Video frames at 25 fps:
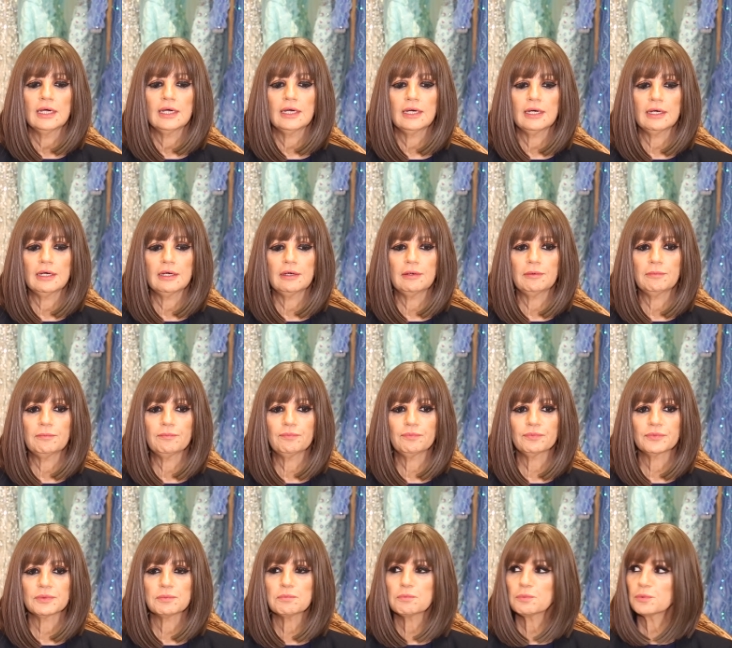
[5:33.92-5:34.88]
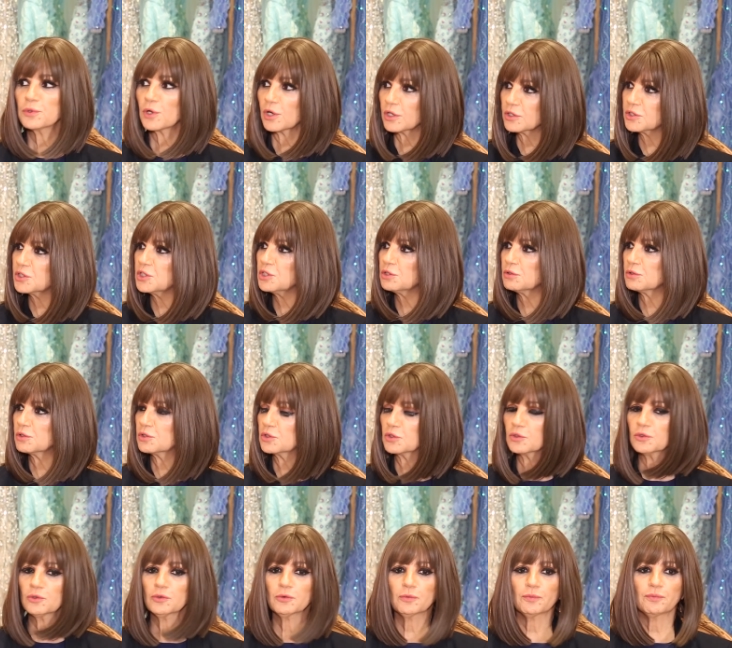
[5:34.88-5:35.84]
um, brought you
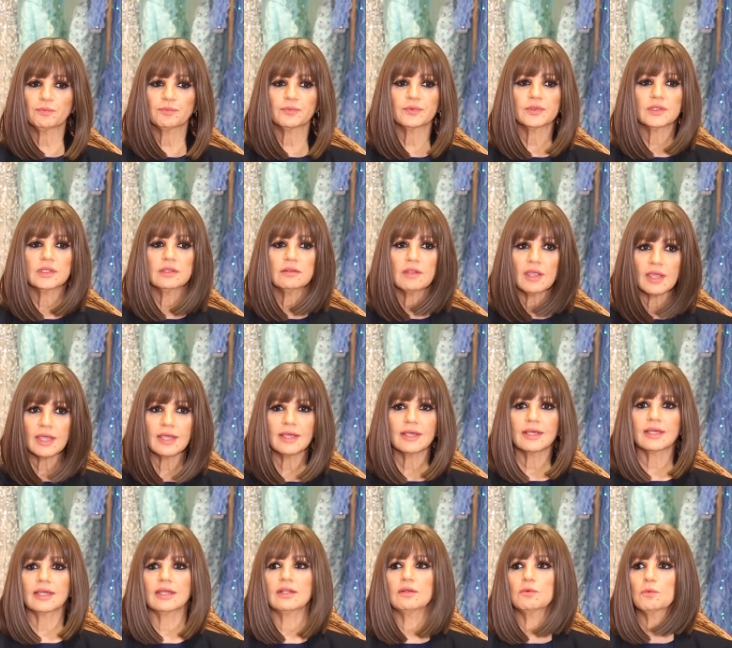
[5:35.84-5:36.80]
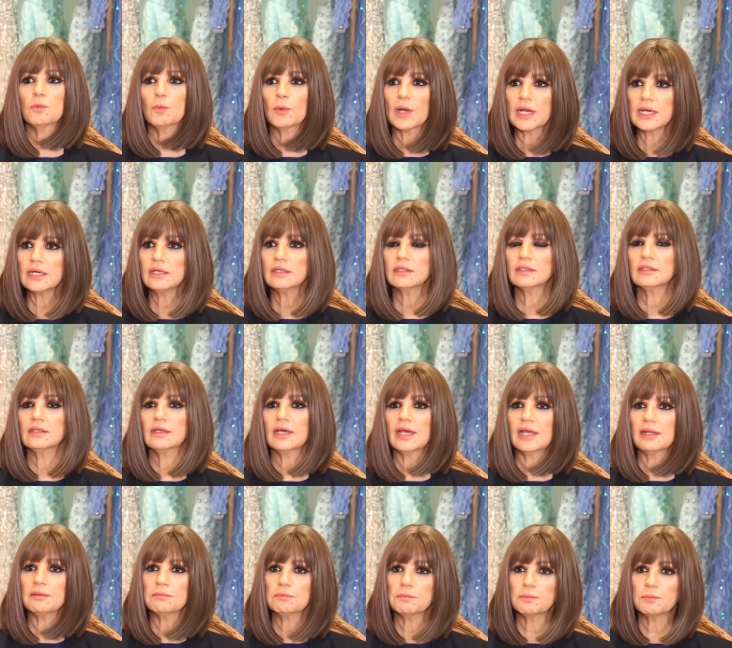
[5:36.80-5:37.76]
to think and wonder
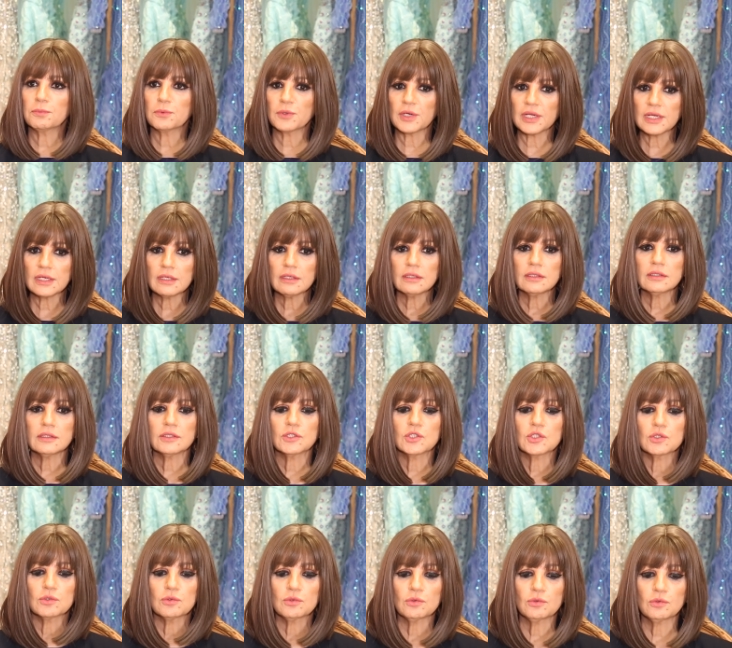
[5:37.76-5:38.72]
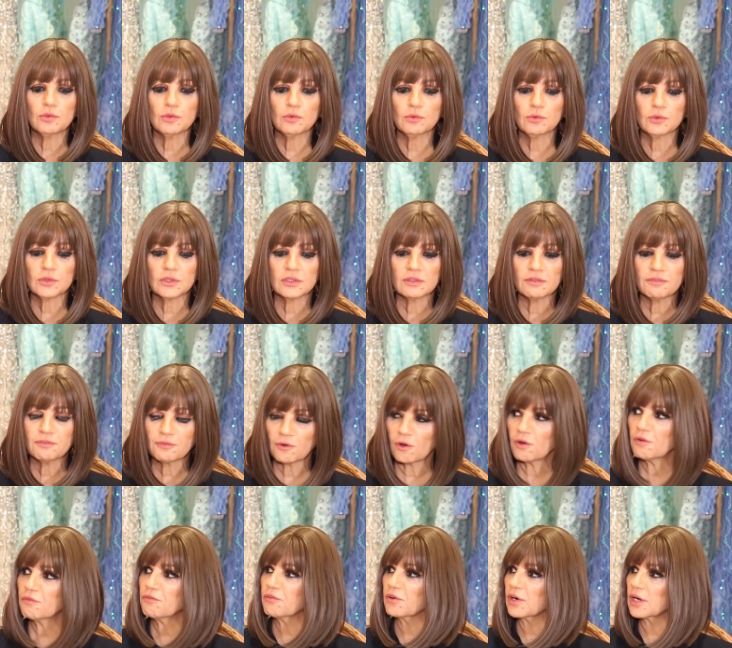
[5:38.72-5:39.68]
and bring to the
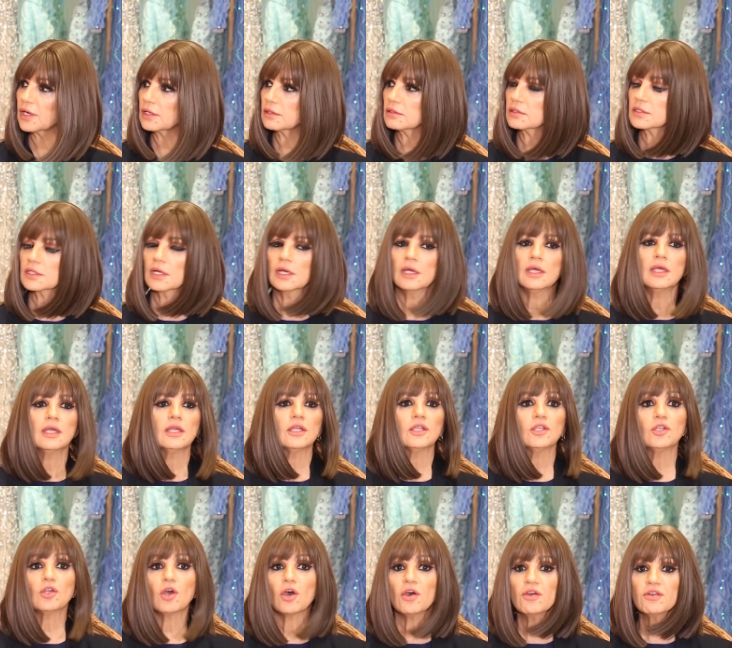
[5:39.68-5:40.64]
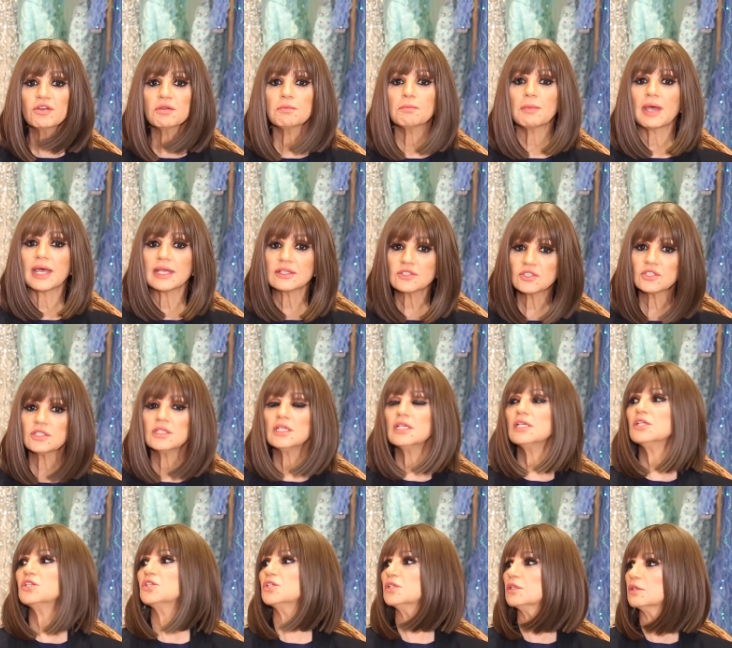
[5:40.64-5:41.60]
forefront your
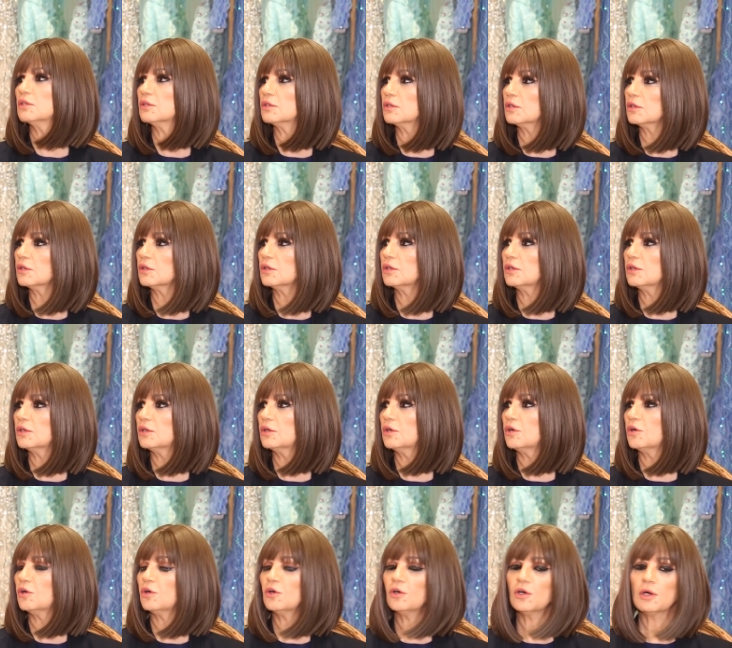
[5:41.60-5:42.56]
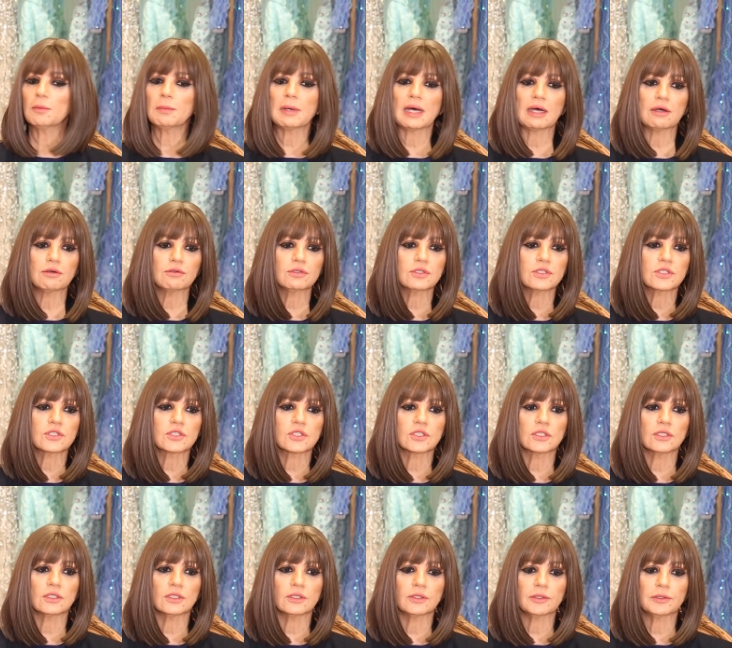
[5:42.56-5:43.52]
imagination about
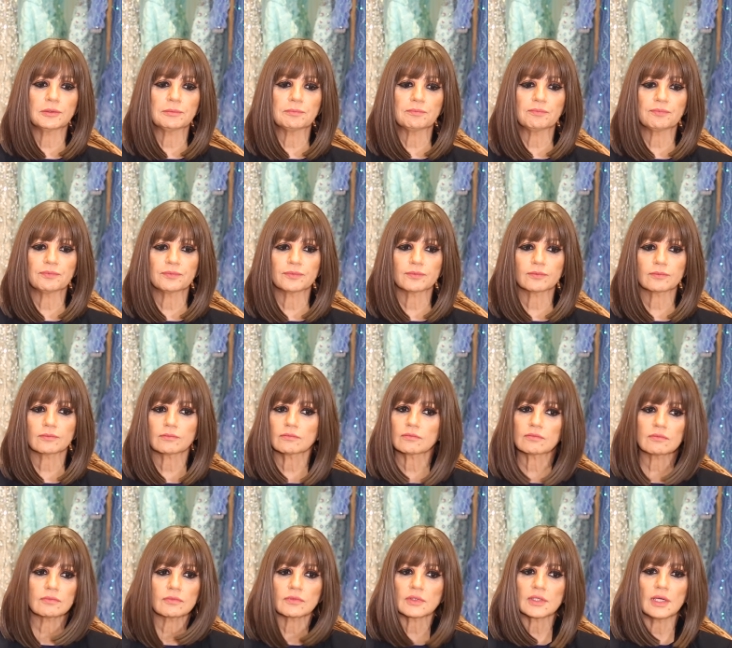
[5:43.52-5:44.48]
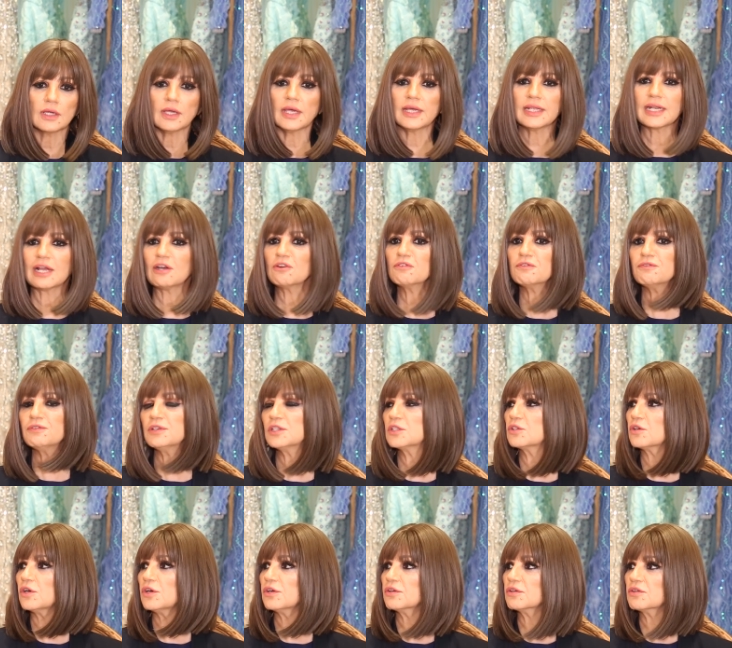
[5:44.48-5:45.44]
uh, an
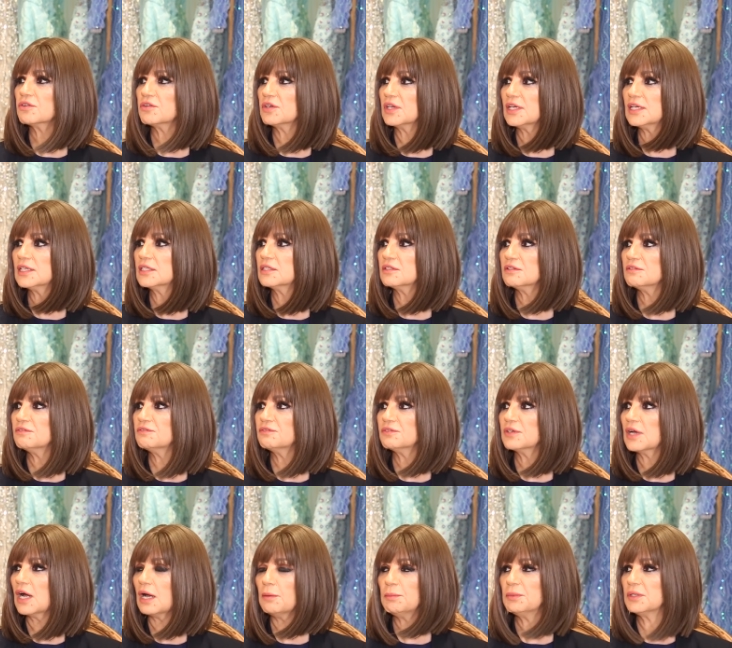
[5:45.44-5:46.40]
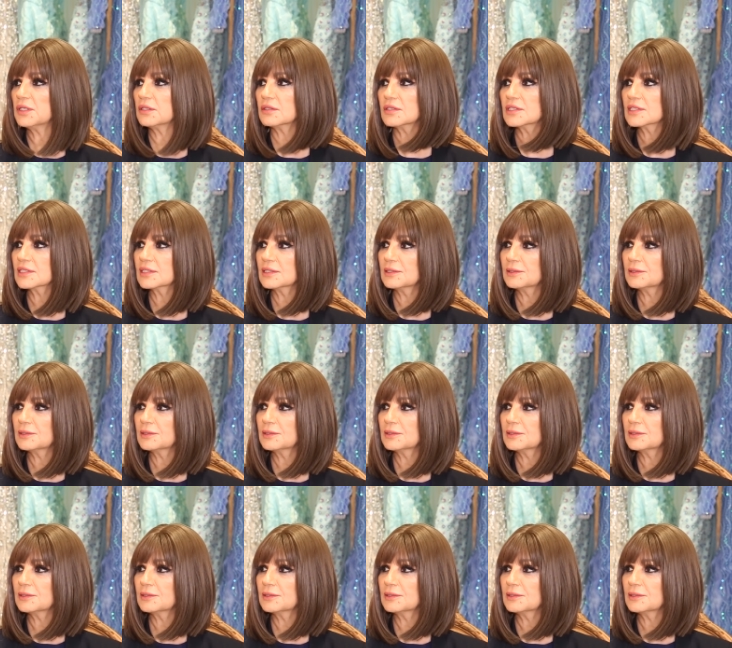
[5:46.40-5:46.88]
outfit or creative garment.